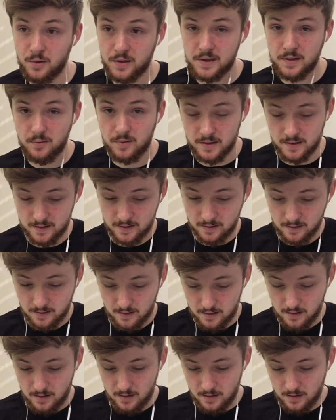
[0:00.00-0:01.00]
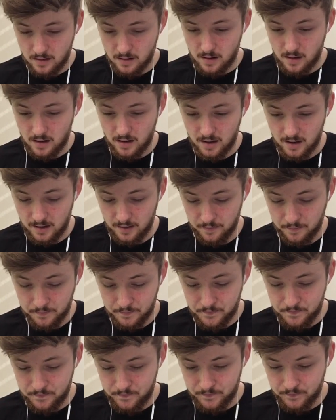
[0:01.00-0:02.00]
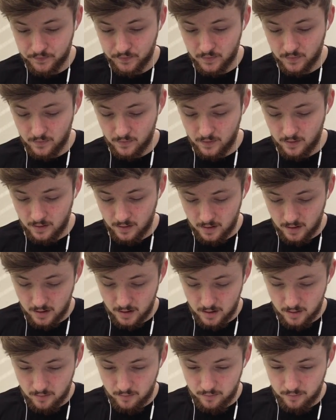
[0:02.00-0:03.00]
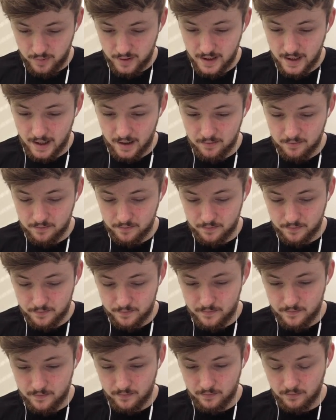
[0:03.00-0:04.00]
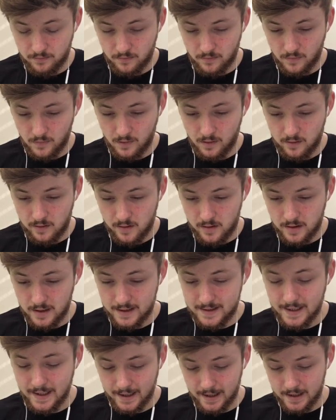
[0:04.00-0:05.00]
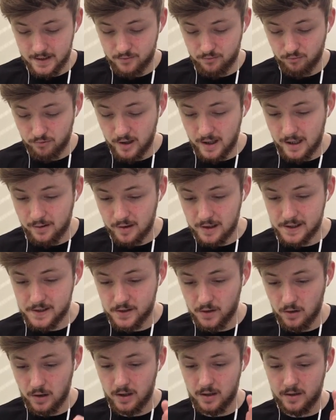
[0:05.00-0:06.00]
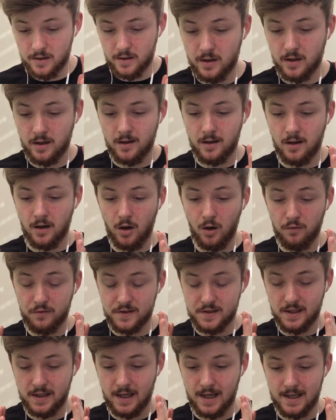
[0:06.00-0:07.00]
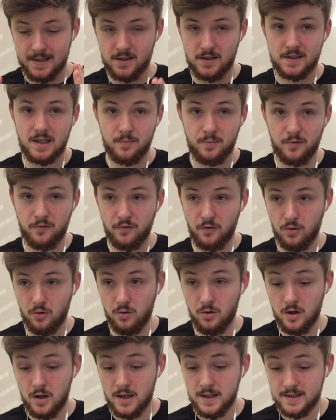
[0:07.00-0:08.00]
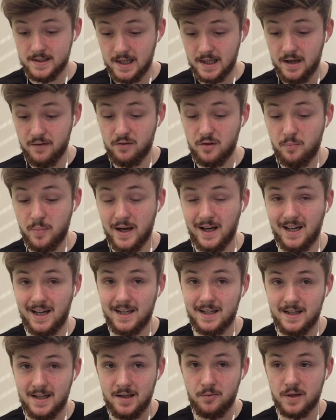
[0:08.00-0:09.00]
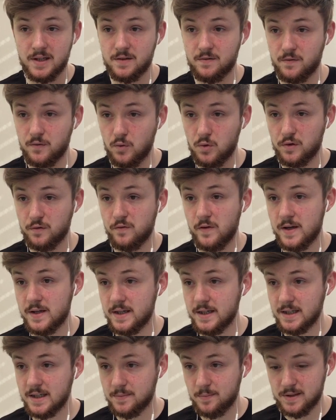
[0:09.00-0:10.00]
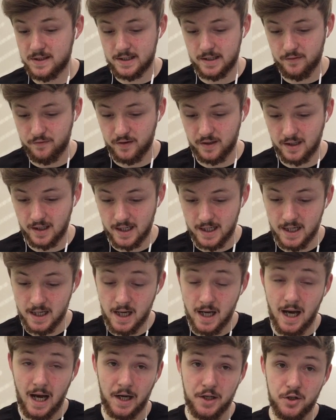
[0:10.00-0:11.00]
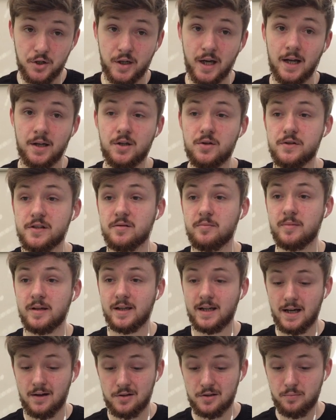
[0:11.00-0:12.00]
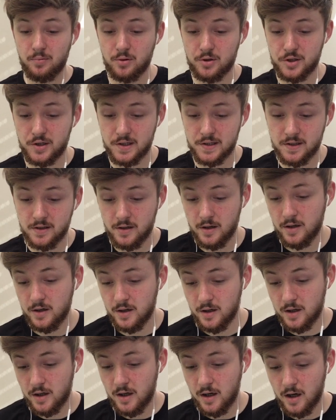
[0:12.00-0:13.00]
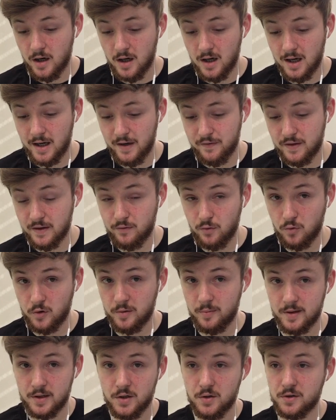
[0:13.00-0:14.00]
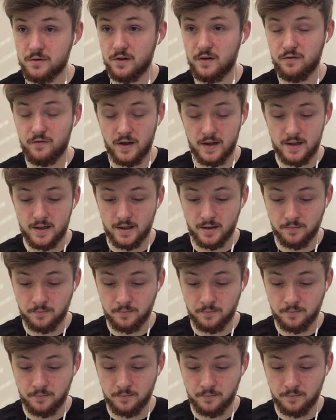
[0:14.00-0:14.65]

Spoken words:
wins? But yeah. This deck is really, really solid. Obviously, as I said before, save the Pekka and E-Wiz for defending specifically, and you can use them in counter pushes if they've already been used for defending.